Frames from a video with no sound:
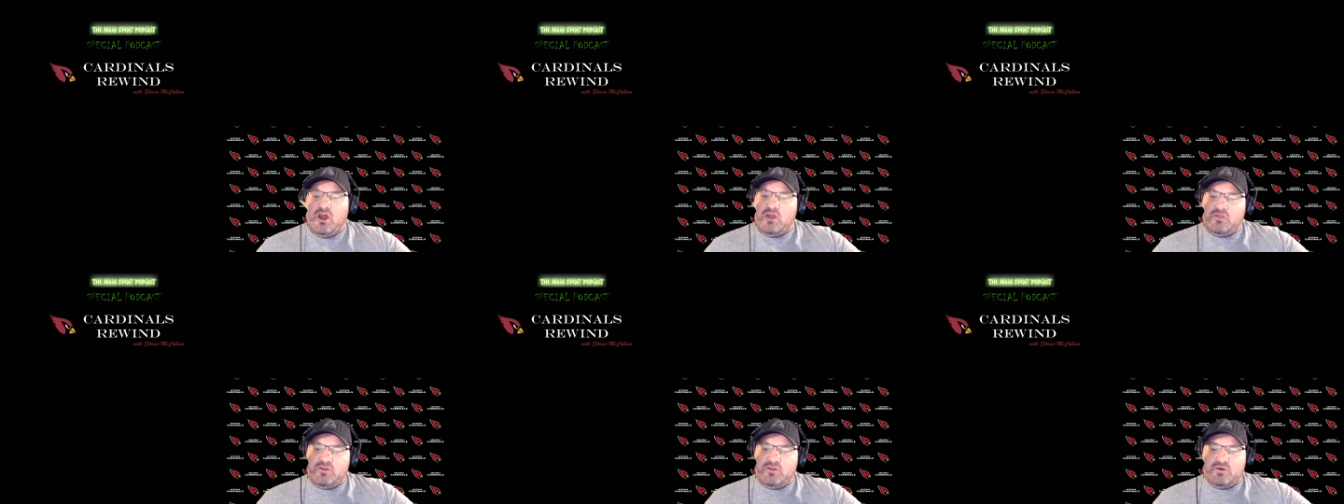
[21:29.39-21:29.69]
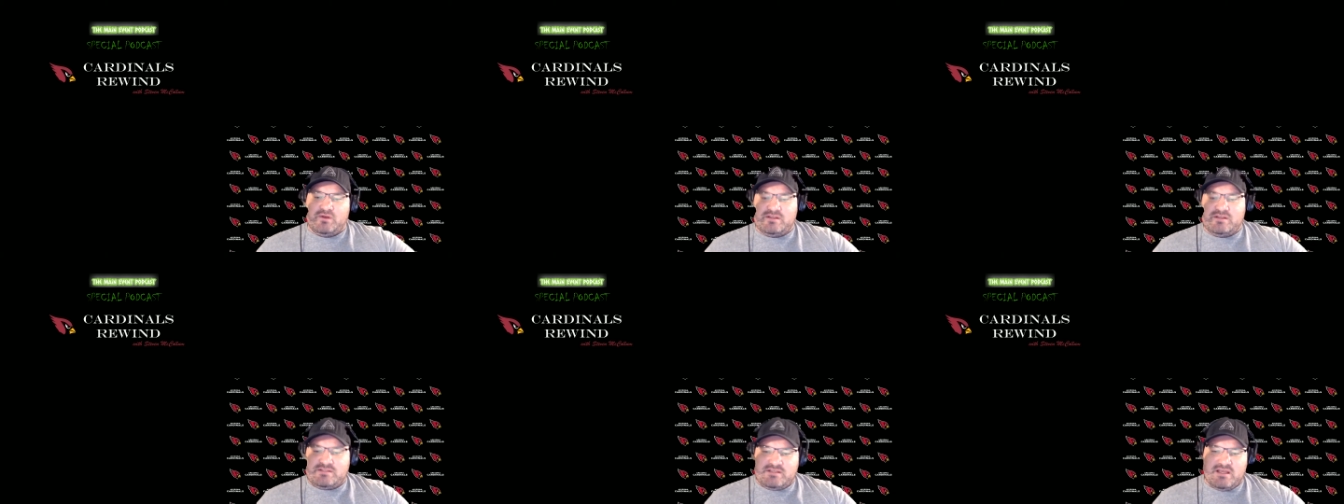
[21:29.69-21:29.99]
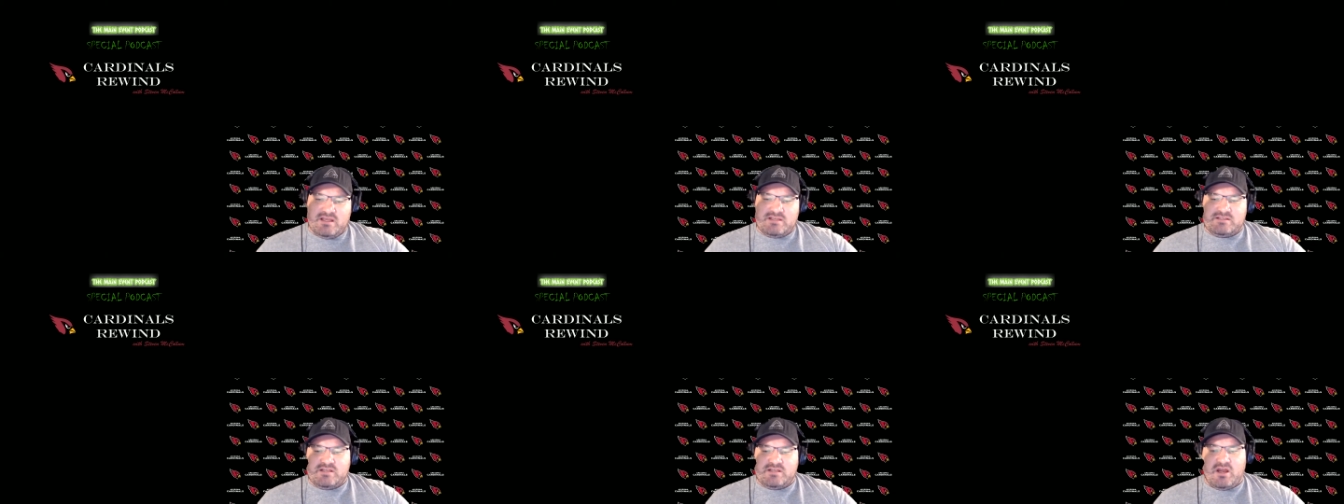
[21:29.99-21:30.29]

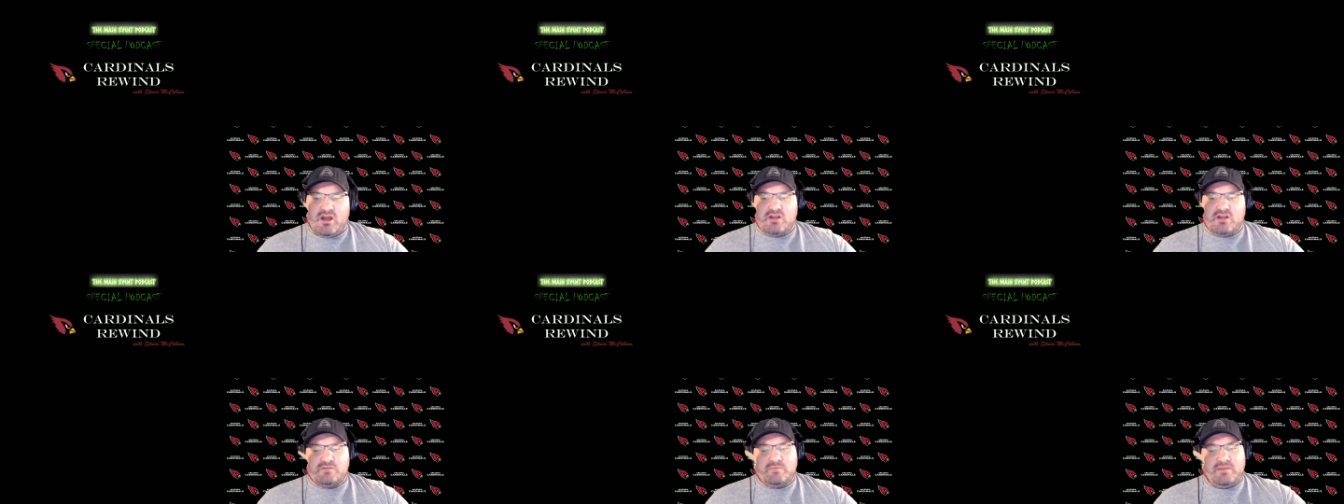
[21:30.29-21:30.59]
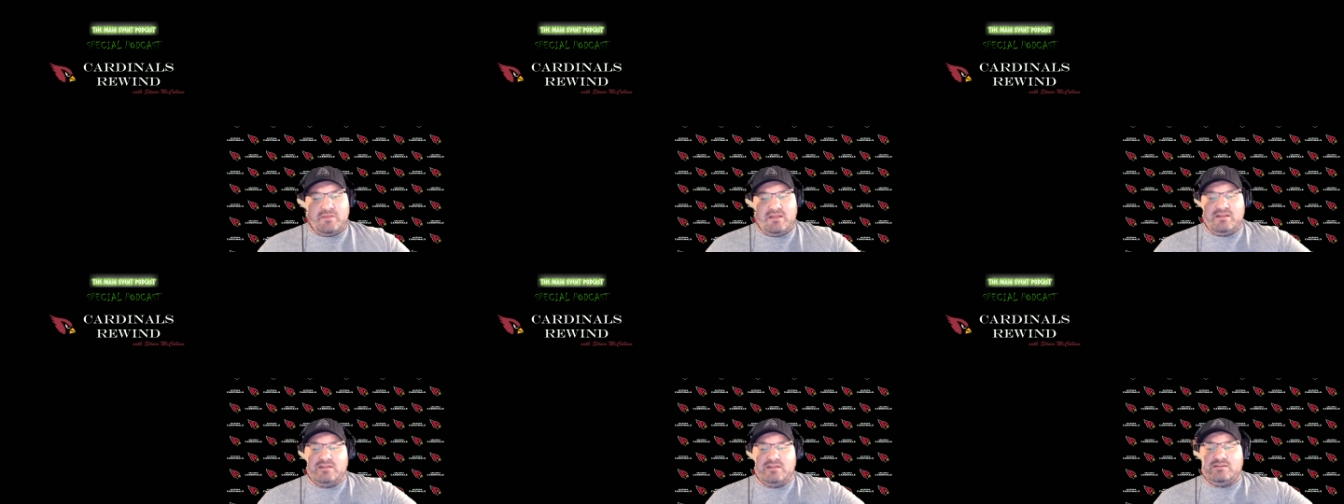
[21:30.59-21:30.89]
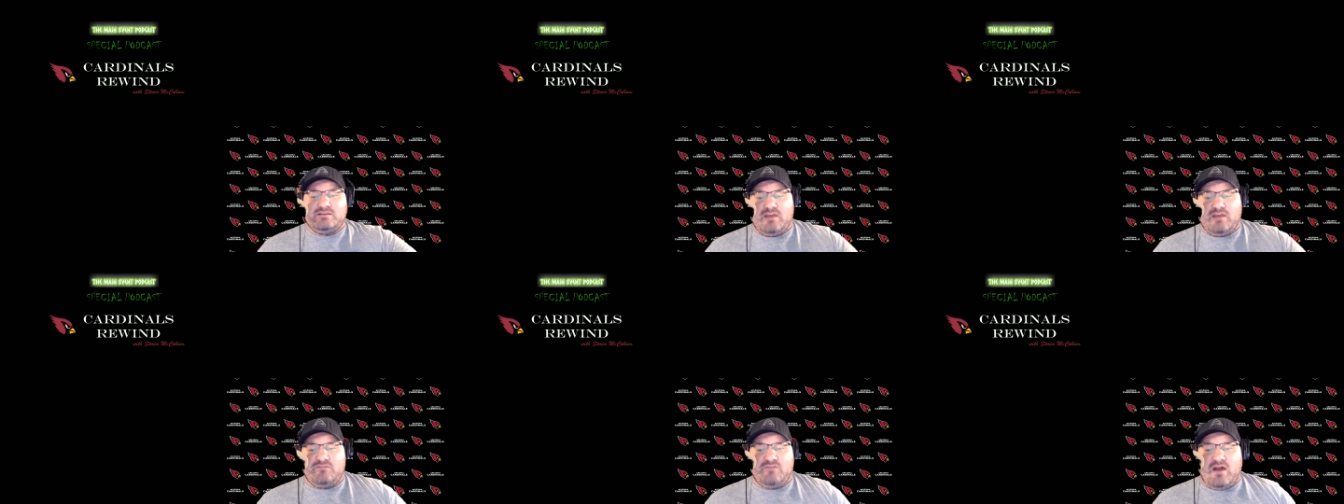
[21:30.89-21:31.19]
thirty-six yards, but they did
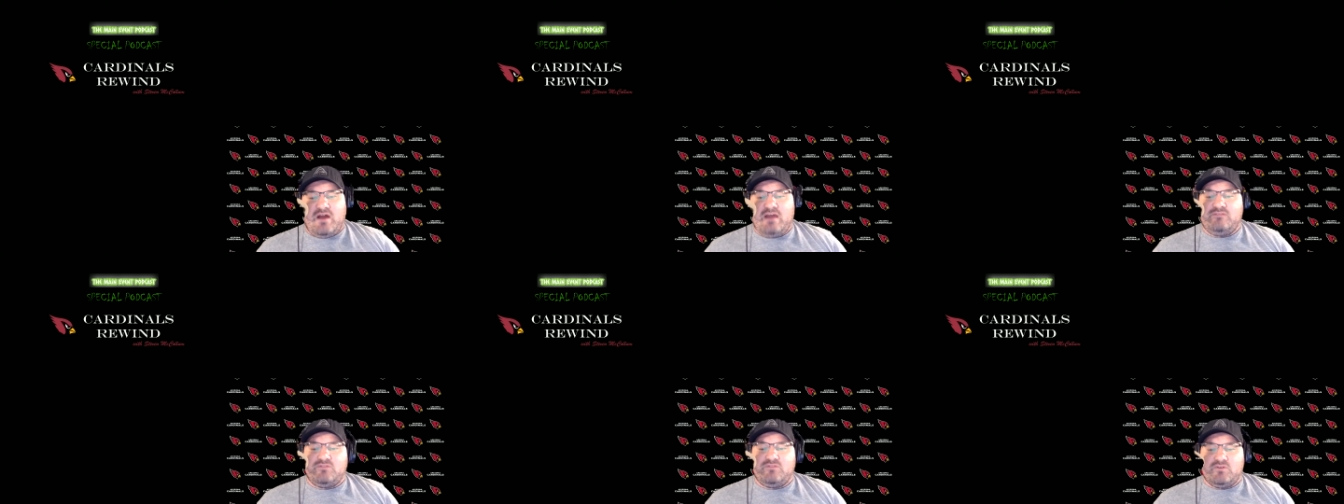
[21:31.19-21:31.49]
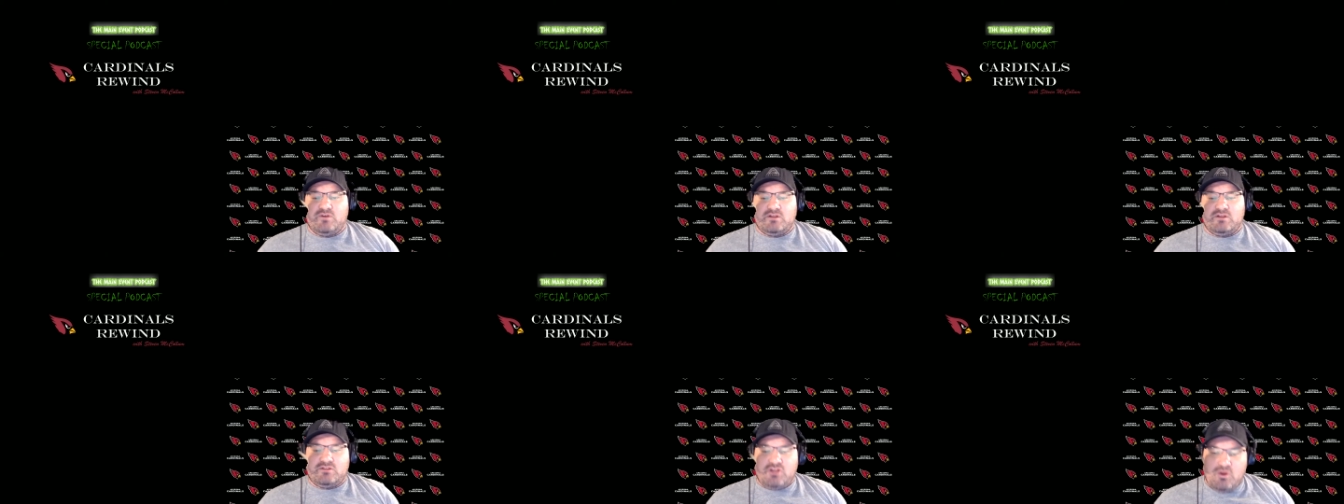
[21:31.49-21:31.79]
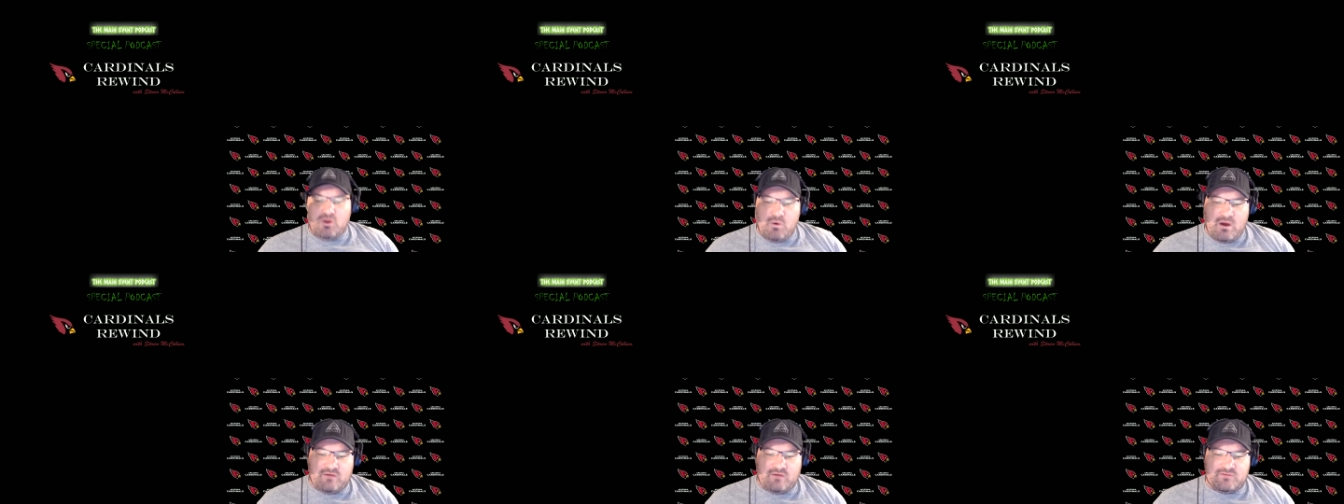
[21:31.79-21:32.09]
take five
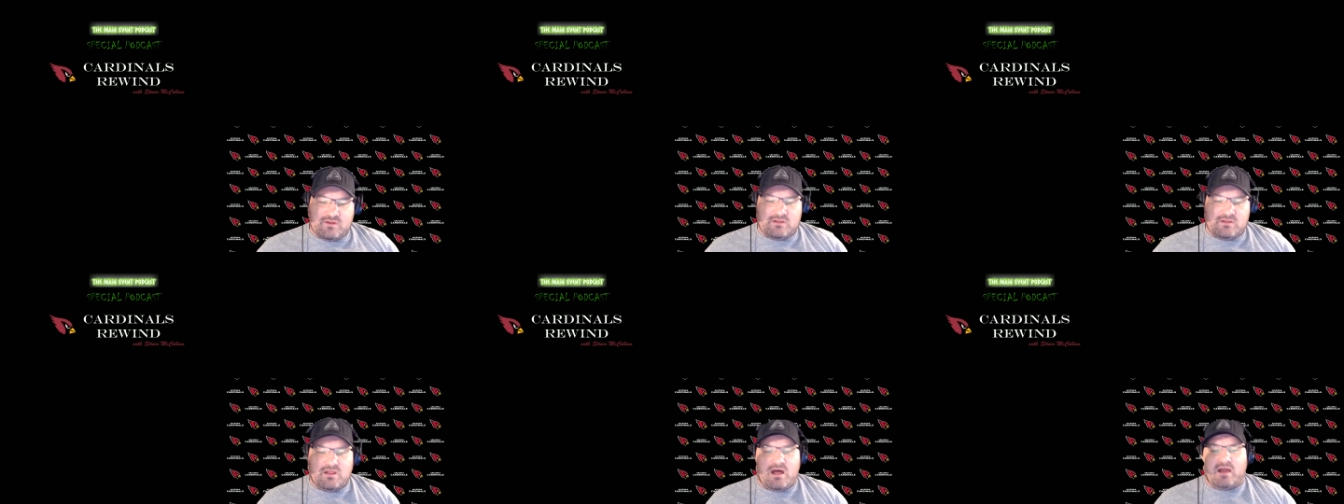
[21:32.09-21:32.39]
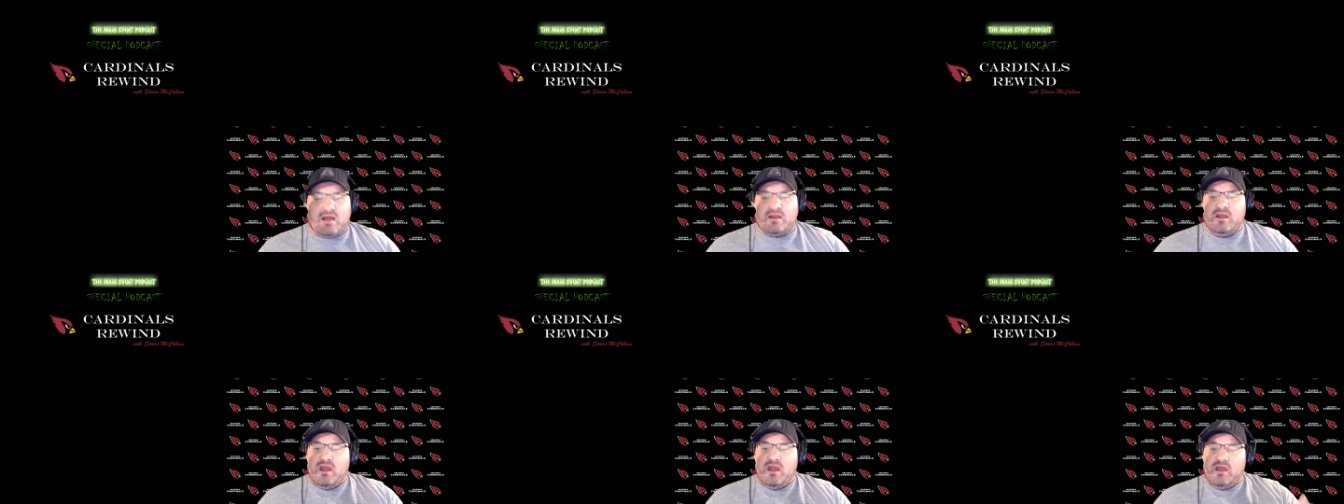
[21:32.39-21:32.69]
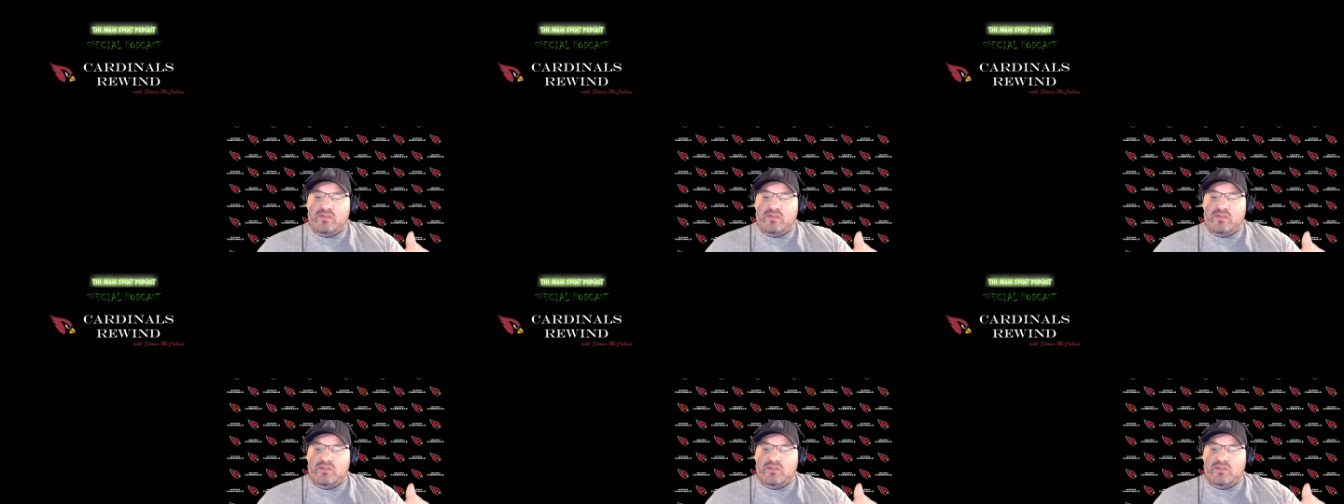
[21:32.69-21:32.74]
thirty-two off the clock.